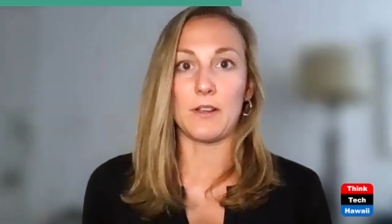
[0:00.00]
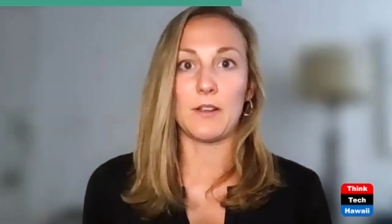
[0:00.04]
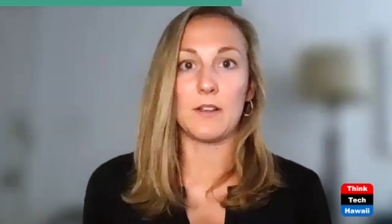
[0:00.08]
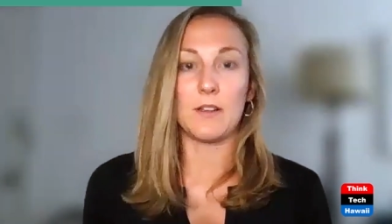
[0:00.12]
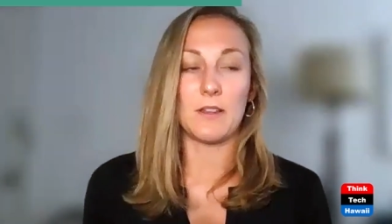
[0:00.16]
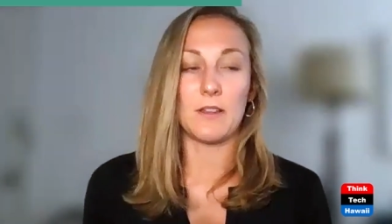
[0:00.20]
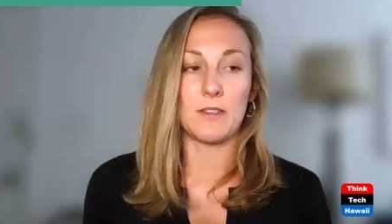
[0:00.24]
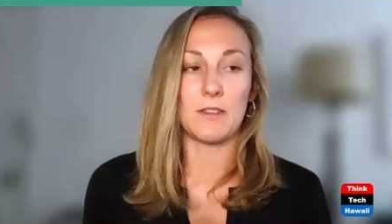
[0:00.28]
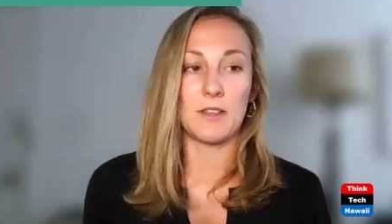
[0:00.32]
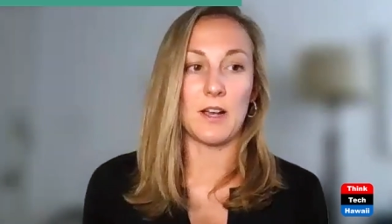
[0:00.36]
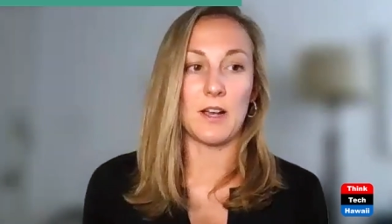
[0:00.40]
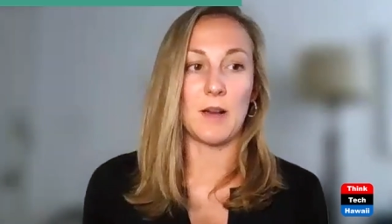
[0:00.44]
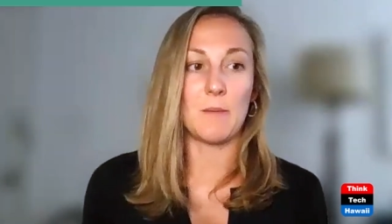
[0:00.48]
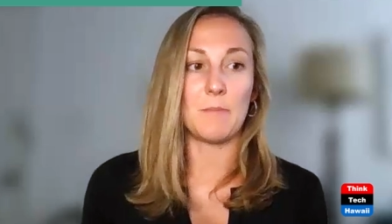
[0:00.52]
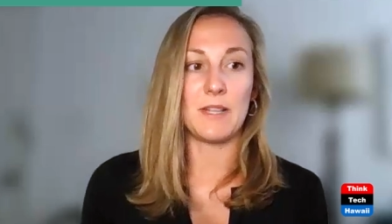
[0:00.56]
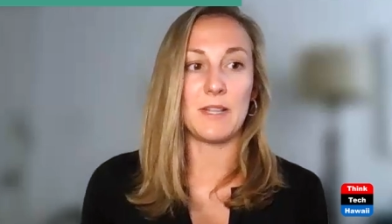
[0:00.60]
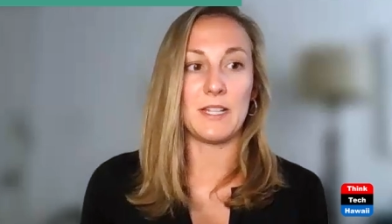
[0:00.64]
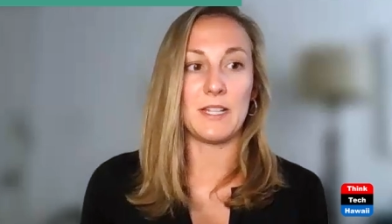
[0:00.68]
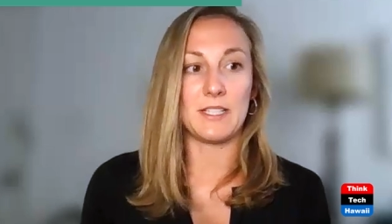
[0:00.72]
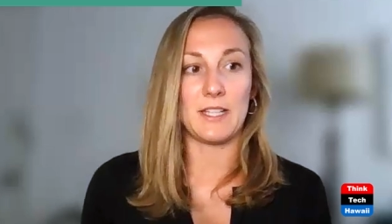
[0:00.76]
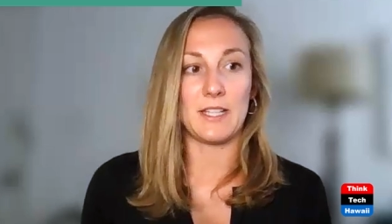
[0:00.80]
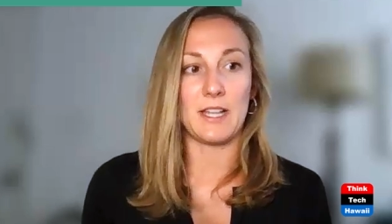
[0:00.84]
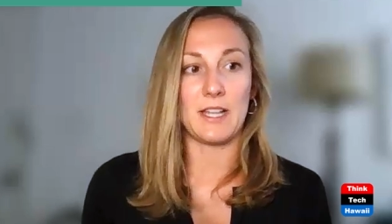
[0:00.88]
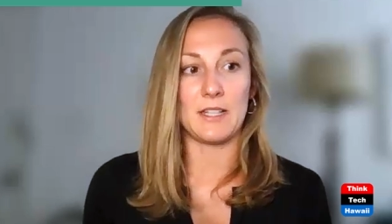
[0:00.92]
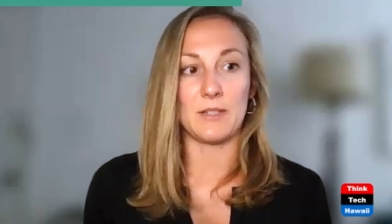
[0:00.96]
the company
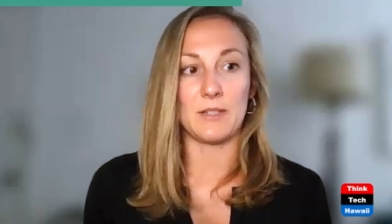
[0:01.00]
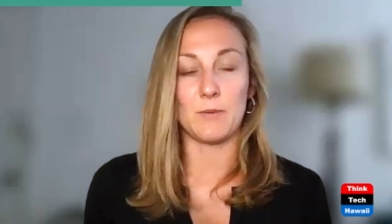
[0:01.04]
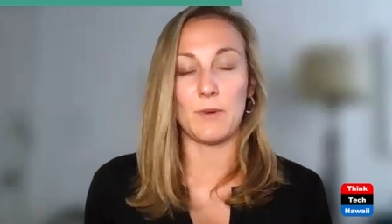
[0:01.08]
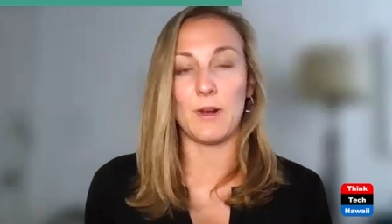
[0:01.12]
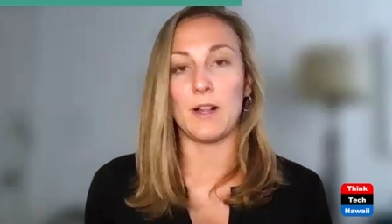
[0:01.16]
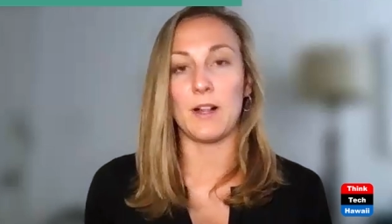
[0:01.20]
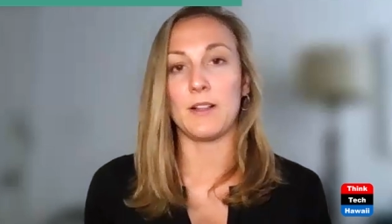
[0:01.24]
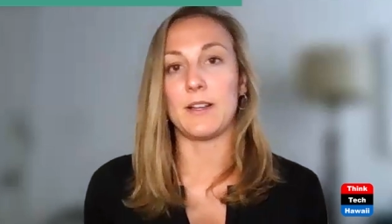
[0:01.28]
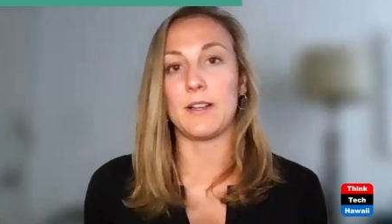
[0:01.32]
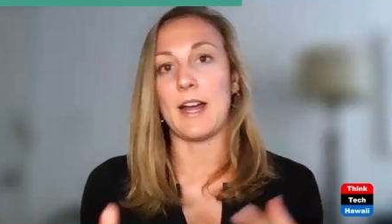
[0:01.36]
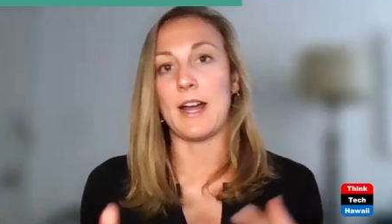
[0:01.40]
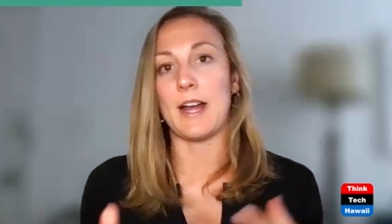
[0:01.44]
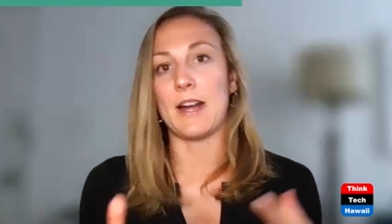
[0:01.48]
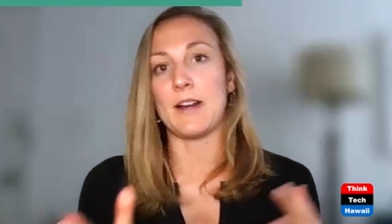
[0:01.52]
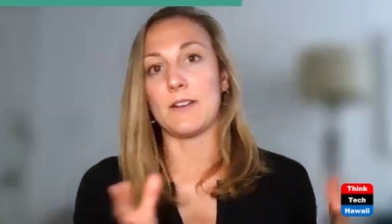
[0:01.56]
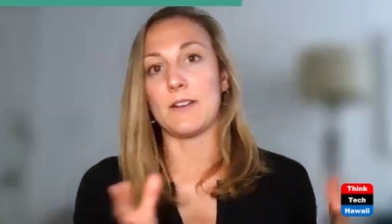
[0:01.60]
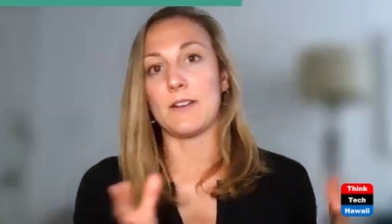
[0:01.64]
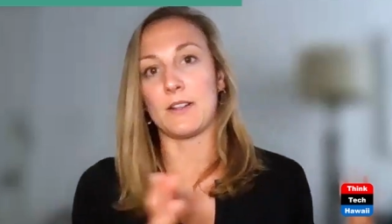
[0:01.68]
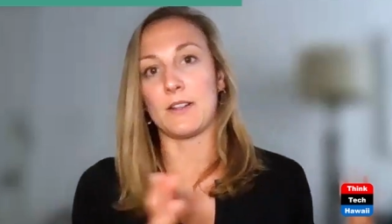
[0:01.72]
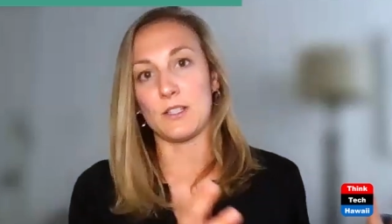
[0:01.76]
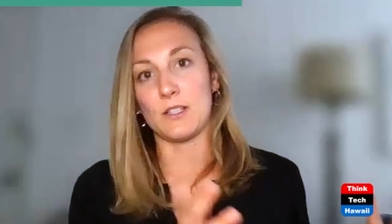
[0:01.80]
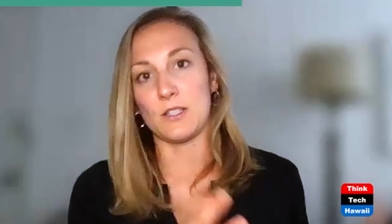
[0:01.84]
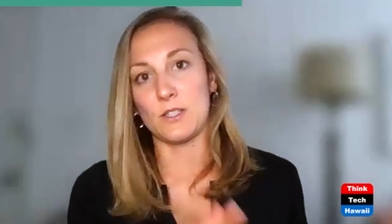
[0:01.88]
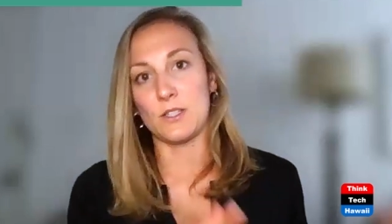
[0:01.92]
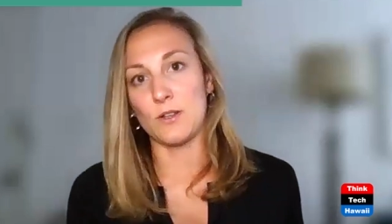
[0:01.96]
says, well, it hired a
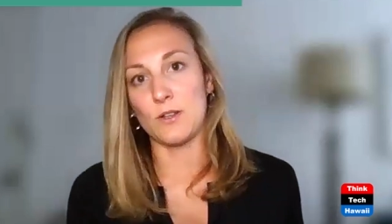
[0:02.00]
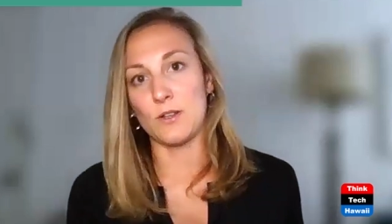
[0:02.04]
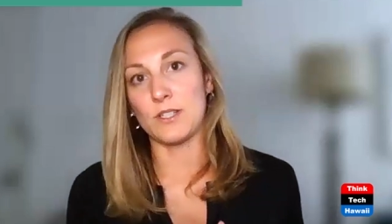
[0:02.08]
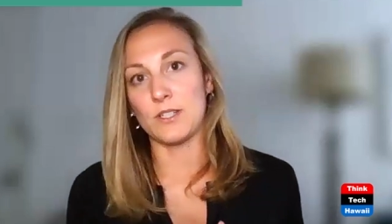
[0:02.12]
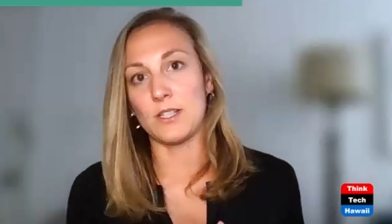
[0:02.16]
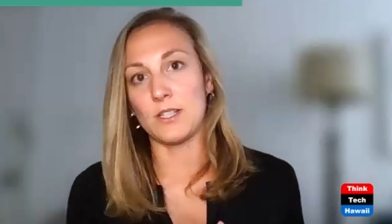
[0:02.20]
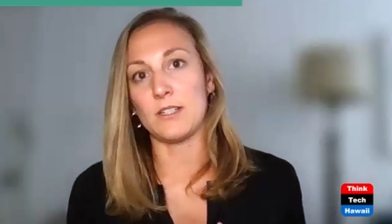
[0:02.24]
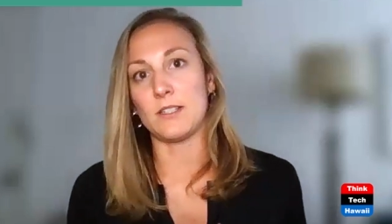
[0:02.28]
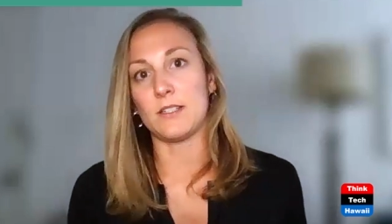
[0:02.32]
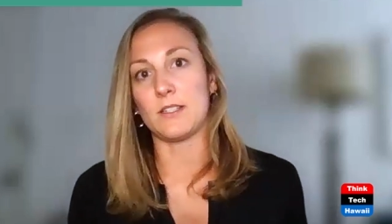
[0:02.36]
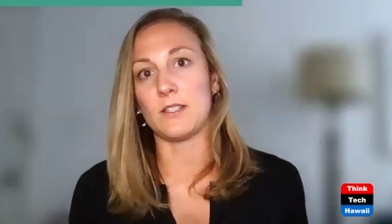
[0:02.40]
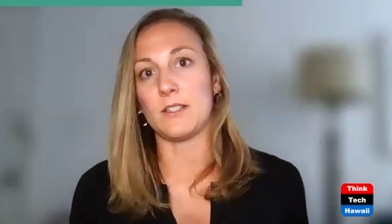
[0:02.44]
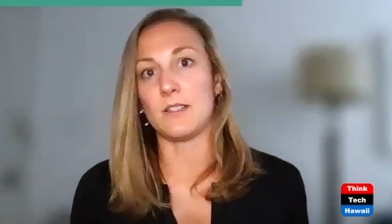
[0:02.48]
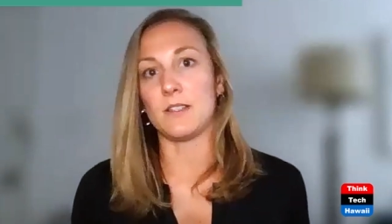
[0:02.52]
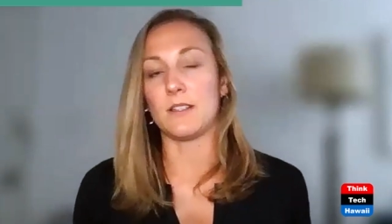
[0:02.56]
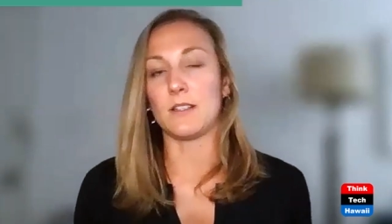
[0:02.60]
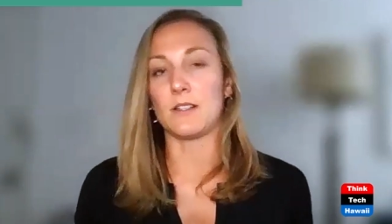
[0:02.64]
consultant and